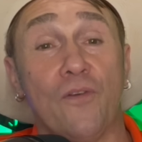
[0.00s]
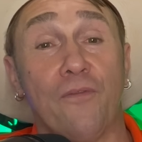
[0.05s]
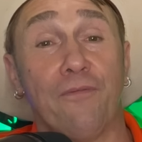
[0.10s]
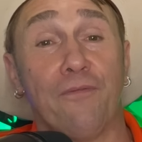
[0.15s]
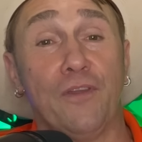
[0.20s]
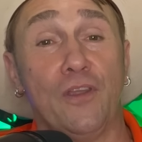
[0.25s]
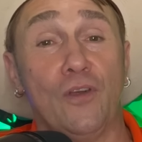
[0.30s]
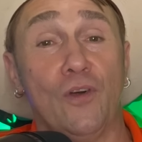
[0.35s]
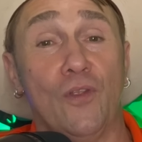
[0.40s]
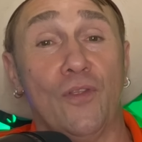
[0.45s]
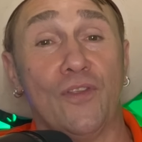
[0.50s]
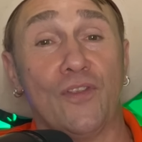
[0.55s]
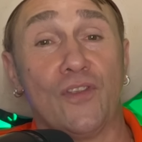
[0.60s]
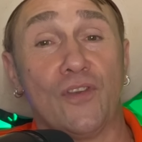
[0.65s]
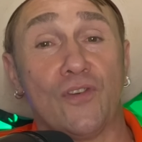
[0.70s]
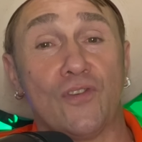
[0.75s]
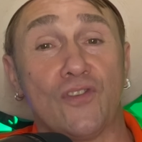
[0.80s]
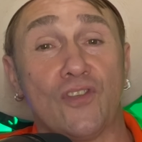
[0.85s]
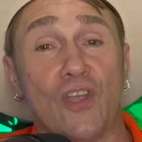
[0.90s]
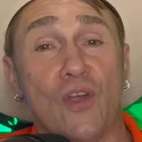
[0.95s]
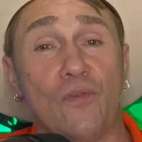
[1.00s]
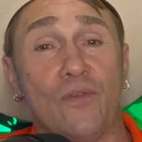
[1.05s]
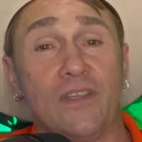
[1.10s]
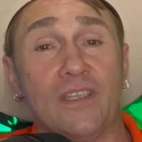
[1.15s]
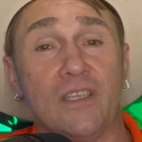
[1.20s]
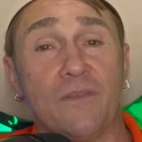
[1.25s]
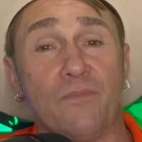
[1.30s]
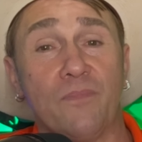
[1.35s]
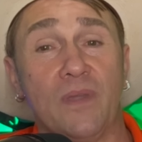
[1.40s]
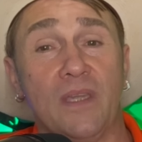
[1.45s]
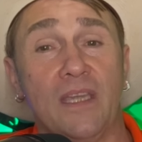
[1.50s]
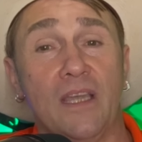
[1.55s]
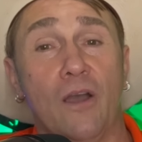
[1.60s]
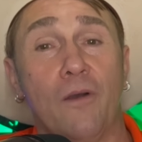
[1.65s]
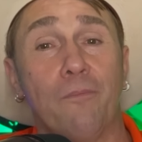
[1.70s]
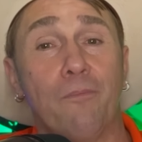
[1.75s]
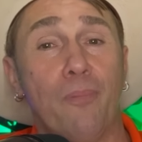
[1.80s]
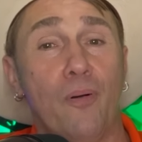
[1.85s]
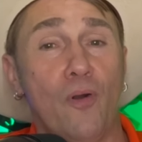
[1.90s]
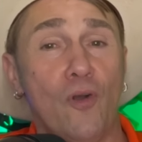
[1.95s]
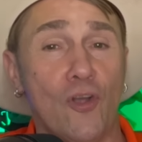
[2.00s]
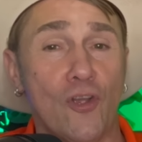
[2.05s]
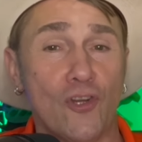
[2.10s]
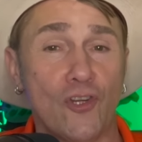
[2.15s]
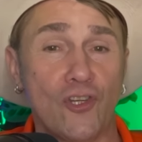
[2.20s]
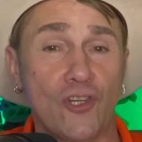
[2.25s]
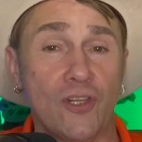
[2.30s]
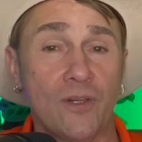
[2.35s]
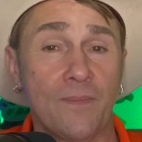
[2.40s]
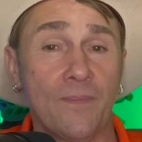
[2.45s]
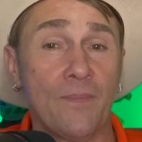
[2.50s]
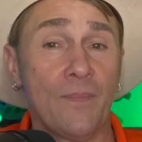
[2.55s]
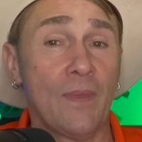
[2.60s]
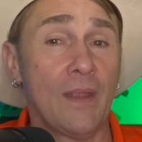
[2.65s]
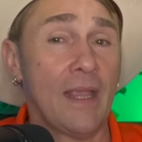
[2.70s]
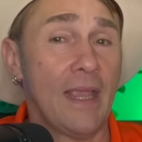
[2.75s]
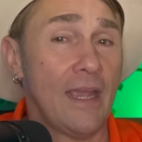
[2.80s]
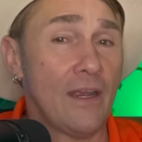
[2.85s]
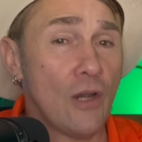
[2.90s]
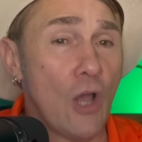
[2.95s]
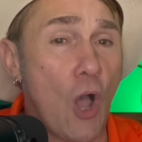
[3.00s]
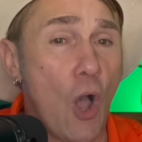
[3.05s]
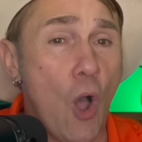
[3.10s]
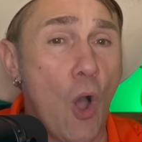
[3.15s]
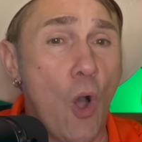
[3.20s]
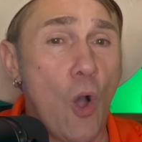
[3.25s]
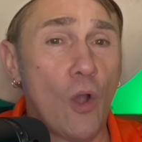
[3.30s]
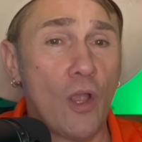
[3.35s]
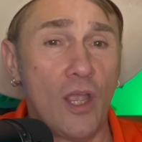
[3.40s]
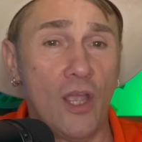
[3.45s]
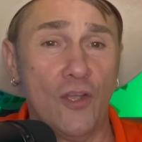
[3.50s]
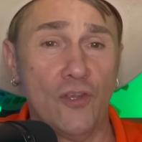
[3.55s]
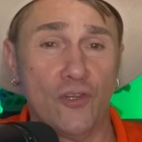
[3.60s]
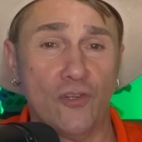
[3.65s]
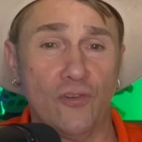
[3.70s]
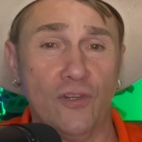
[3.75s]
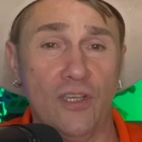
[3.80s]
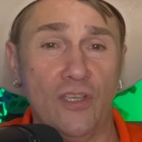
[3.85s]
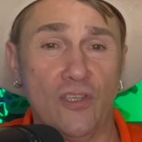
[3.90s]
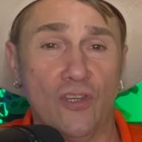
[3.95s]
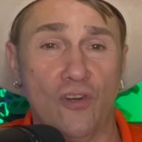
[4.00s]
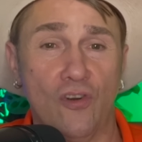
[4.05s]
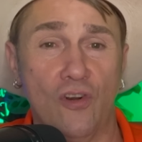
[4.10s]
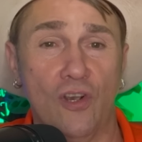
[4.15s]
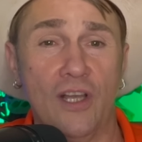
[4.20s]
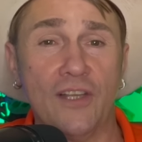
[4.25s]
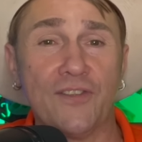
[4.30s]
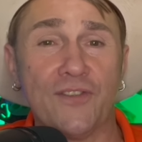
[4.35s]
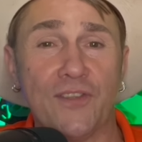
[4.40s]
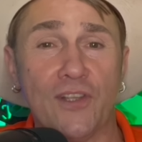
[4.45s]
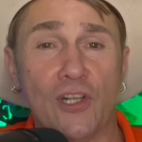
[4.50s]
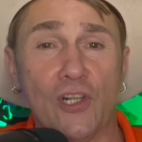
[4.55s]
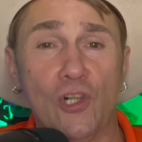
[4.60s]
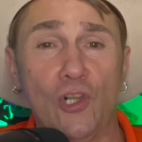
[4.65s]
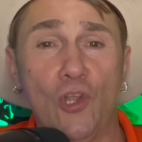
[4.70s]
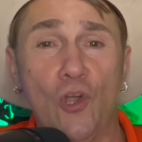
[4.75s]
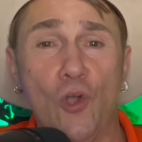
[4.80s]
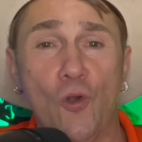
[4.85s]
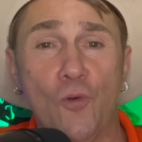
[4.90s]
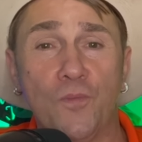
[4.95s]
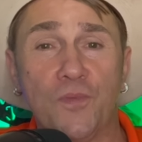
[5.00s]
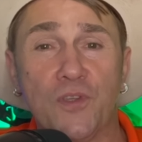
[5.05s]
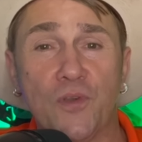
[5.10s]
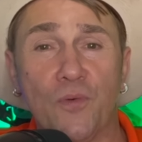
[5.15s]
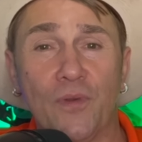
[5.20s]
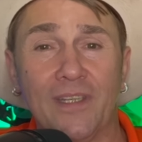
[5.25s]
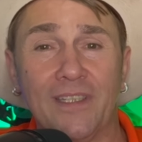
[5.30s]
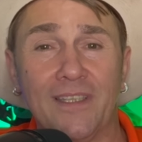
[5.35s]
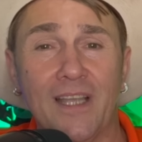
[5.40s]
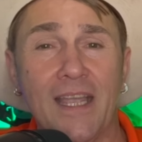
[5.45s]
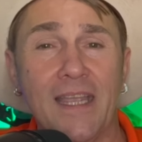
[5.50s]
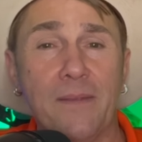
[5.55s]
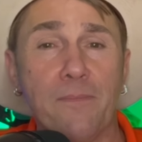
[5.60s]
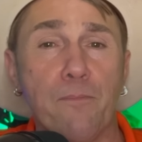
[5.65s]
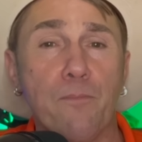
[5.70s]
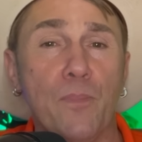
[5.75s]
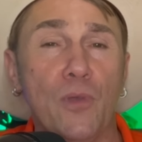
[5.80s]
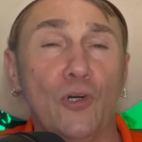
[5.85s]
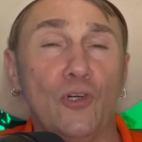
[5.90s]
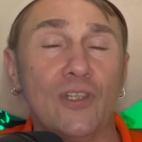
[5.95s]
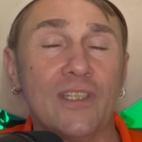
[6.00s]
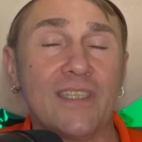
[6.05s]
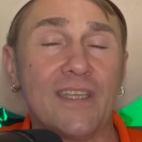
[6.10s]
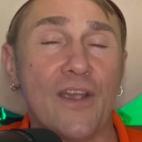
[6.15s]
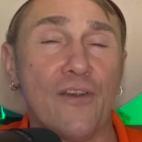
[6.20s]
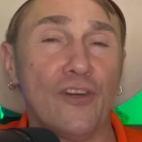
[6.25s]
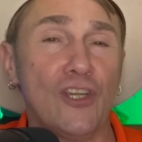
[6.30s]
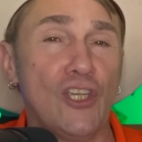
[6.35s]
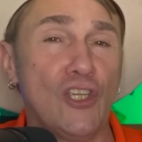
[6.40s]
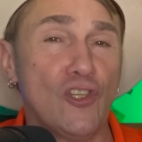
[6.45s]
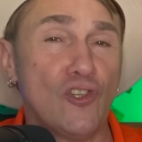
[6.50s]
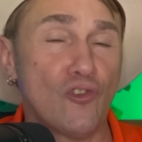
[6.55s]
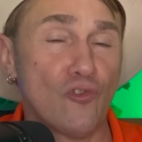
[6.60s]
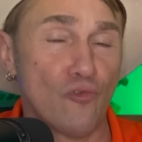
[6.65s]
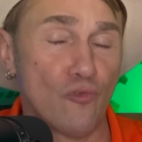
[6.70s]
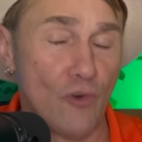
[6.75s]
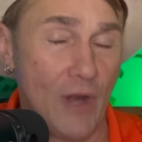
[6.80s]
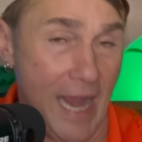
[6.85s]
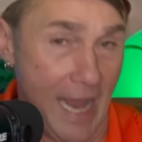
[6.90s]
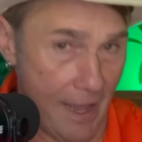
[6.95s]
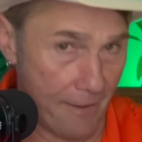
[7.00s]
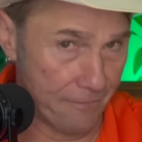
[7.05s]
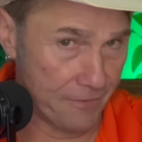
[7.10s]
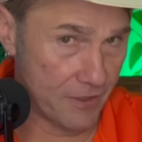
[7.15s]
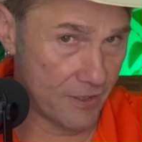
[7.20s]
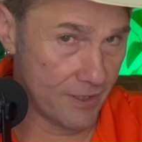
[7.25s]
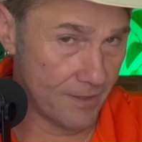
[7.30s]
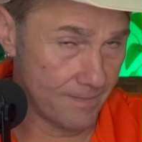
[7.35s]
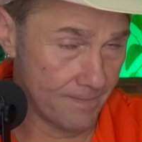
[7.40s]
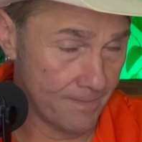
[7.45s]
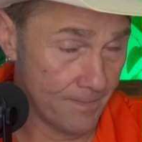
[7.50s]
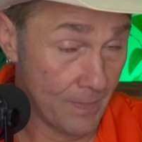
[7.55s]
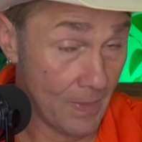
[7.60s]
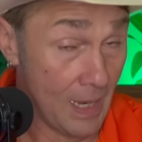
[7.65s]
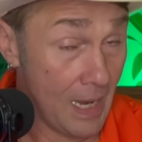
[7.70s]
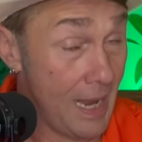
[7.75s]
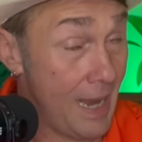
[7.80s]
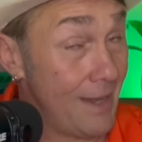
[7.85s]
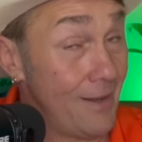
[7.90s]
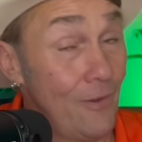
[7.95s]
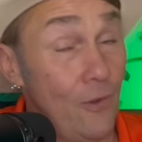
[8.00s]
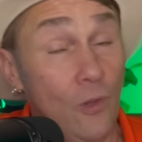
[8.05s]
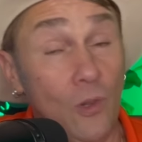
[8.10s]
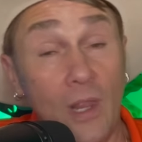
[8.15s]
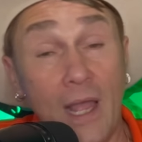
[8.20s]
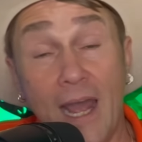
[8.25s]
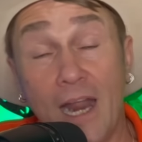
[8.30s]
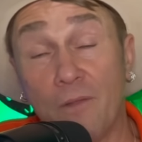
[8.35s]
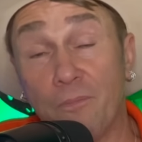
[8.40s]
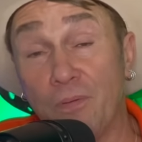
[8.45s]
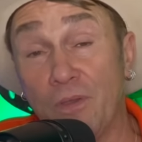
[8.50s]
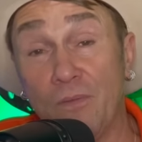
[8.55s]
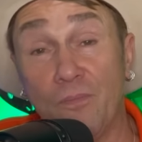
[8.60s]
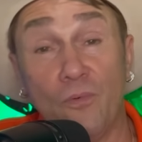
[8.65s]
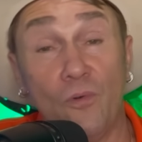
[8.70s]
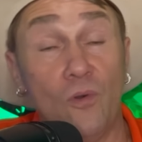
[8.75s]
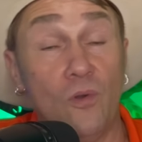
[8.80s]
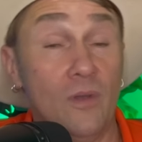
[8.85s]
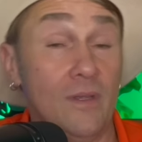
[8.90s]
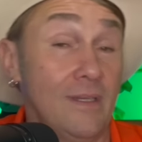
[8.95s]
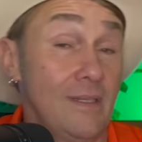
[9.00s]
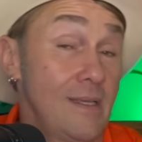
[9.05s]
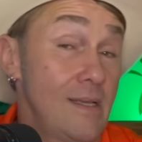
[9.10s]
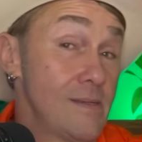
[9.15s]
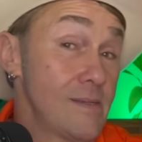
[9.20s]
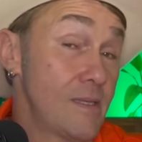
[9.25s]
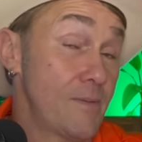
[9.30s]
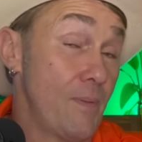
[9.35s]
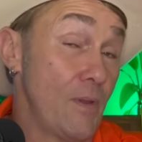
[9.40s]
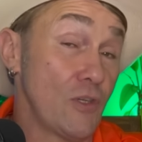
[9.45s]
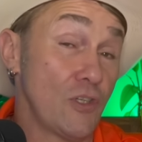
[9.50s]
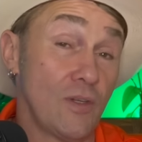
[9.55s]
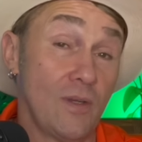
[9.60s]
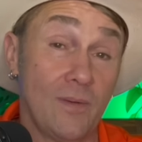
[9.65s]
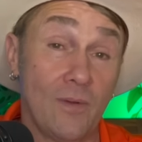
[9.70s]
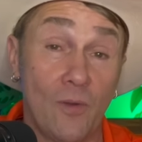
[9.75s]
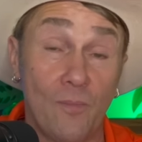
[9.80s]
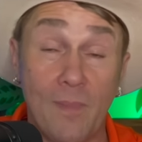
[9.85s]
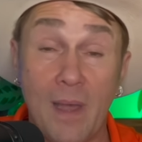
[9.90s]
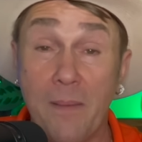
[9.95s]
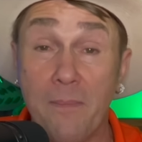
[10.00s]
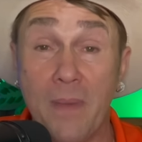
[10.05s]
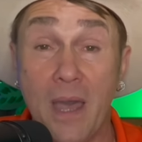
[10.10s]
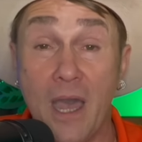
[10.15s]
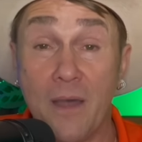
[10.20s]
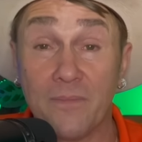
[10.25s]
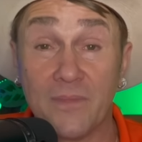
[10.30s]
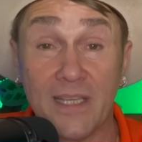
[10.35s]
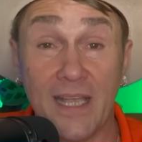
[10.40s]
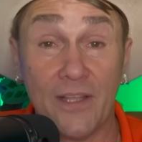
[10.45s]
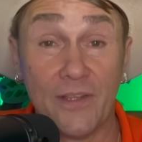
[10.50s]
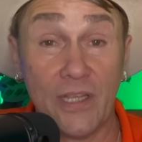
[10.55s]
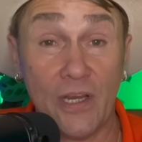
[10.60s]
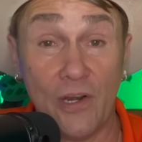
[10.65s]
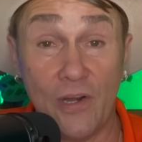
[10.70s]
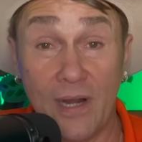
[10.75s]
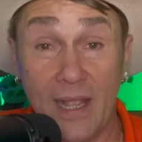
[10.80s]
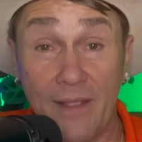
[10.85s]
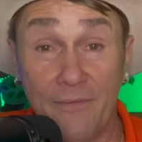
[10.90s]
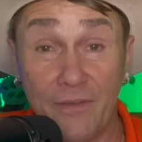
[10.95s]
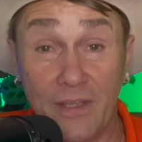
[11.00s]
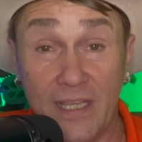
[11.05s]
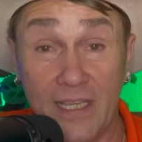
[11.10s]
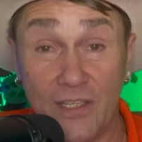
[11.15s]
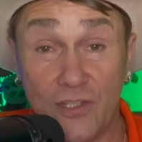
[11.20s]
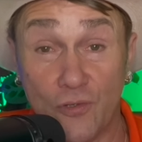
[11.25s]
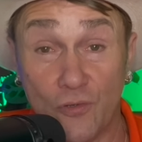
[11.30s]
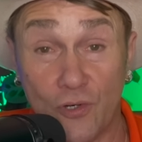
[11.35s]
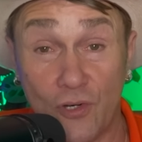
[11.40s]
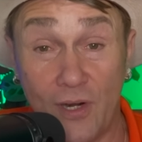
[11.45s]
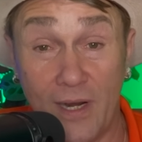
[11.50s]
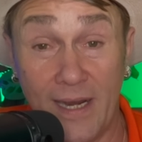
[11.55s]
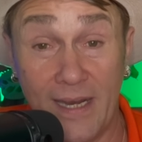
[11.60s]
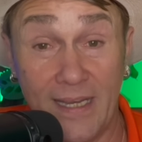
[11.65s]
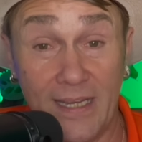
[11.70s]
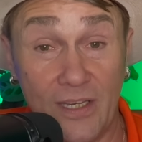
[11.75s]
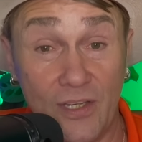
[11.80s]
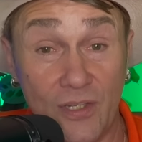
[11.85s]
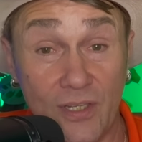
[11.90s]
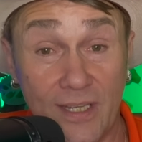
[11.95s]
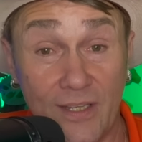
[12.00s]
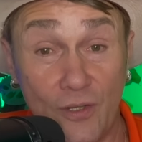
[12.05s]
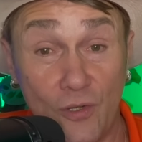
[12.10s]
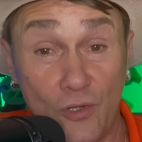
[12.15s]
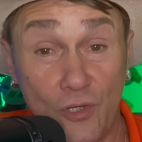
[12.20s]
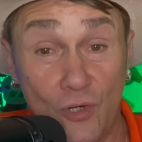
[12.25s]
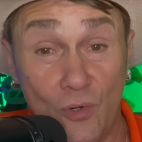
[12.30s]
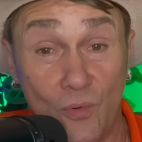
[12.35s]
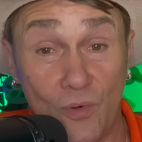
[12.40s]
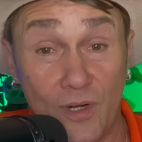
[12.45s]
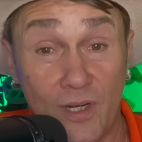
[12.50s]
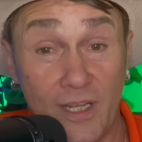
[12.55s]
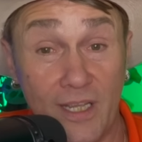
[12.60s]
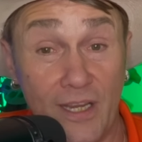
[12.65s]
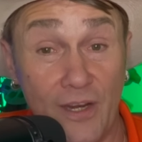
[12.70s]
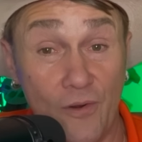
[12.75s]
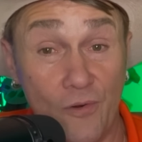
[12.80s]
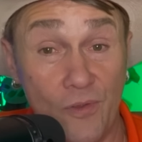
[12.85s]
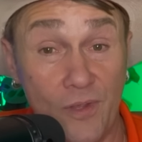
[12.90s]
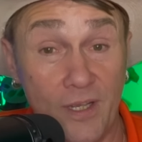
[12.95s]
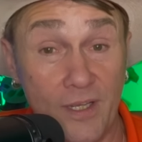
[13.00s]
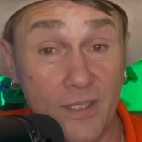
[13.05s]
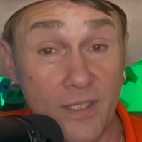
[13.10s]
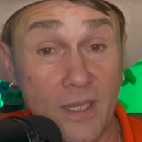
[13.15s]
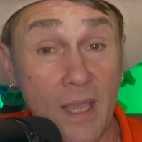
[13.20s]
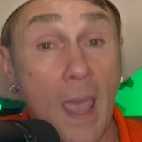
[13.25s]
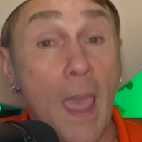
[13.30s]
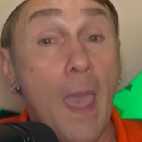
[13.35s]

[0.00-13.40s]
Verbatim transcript: feel that there is going to be a push in all countries across the globe to ignite military drafts. I know a lot of people, and especially my moms out there that have kids or grandkids, I know you don't want to hear this,